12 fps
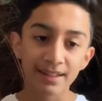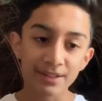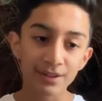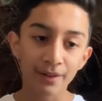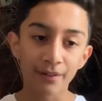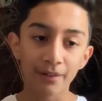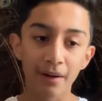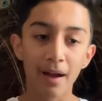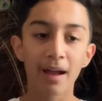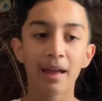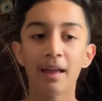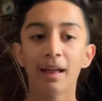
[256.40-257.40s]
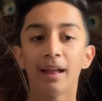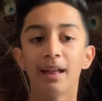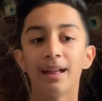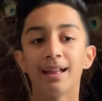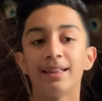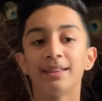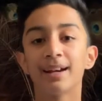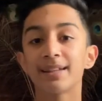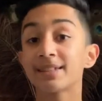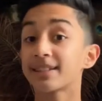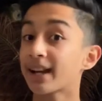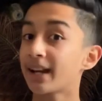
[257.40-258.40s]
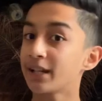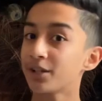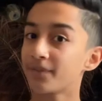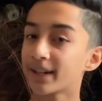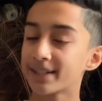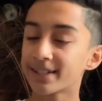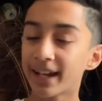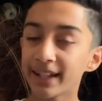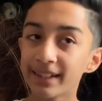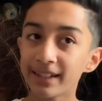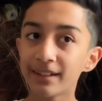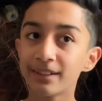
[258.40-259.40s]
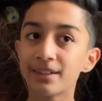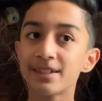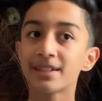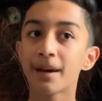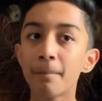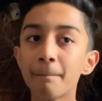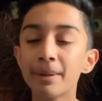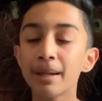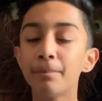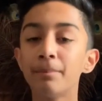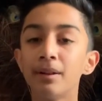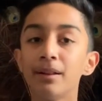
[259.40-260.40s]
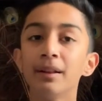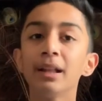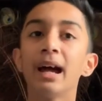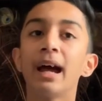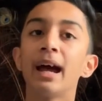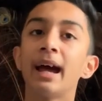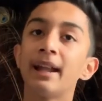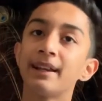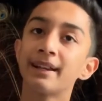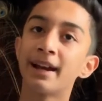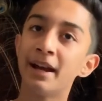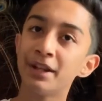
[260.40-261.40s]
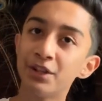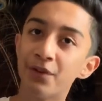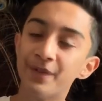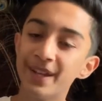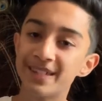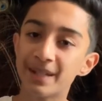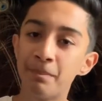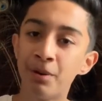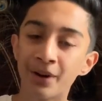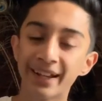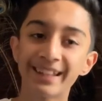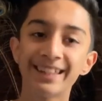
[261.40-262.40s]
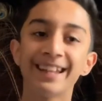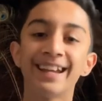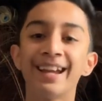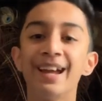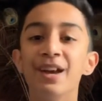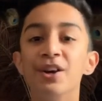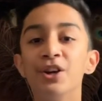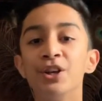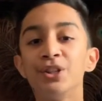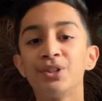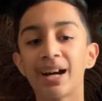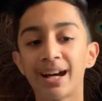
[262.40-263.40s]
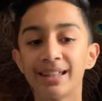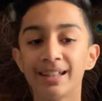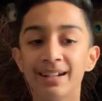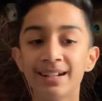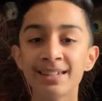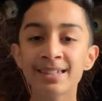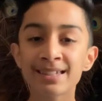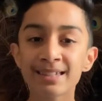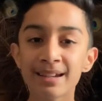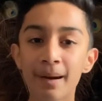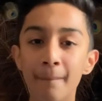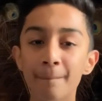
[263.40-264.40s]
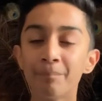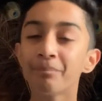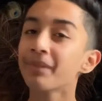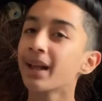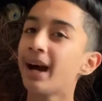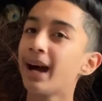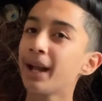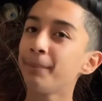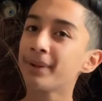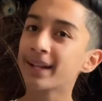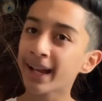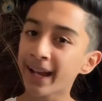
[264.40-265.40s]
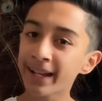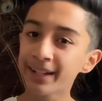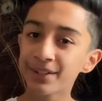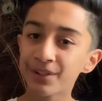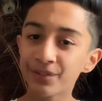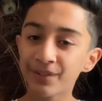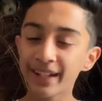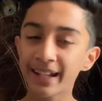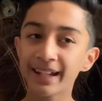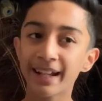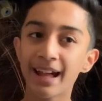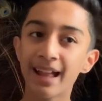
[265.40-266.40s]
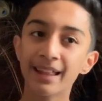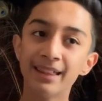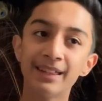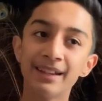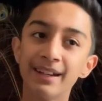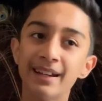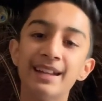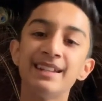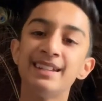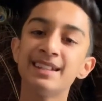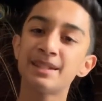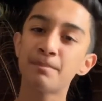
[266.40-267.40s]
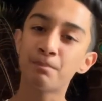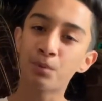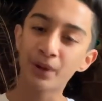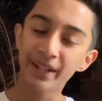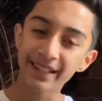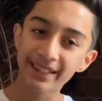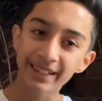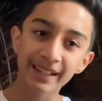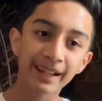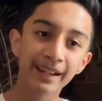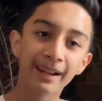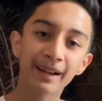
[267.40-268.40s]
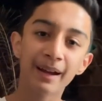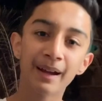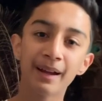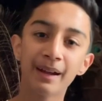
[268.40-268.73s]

So that's kind of exciting to some people and kind of disappointing to others. I'm kind of in the disappointed